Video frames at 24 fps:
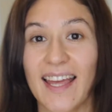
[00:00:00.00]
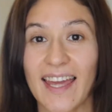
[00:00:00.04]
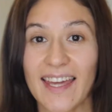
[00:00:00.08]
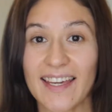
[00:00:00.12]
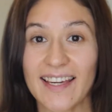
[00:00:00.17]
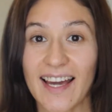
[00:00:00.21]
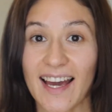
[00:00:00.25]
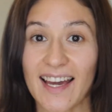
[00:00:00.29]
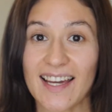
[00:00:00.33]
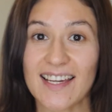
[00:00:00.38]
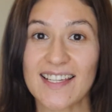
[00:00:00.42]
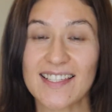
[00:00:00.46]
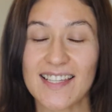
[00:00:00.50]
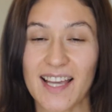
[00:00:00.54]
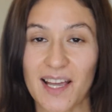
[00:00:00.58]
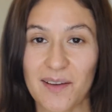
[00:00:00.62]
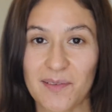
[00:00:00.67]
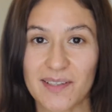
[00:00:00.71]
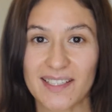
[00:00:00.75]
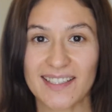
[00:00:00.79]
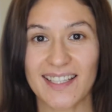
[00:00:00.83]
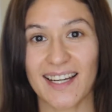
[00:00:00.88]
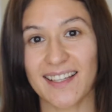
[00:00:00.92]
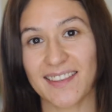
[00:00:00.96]
Hey guys,
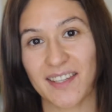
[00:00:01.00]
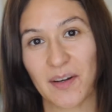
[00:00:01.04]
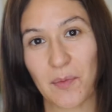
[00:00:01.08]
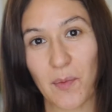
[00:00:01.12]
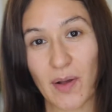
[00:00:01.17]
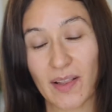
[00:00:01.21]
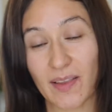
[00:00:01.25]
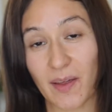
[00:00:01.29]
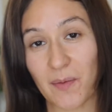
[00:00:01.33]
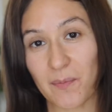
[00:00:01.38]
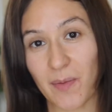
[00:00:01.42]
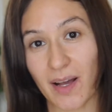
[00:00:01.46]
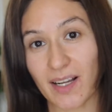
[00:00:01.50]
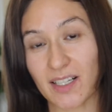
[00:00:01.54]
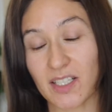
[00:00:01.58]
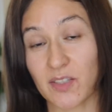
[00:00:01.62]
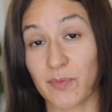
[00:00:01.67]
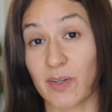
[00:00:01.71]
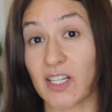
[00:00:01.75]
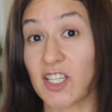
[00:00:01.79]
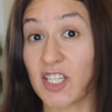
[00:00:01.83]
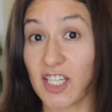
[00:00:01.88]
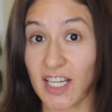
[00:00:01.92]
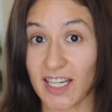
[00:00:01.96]
I'm Renata, welcome back to
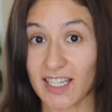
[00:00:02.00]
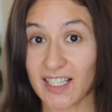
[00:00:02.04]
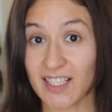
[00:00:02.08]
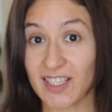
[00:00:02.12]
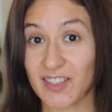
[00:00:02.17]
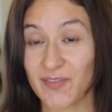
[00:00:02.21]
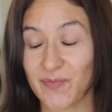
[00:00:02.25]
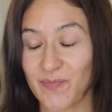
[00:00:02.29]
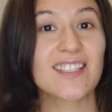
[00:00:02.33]
my channel.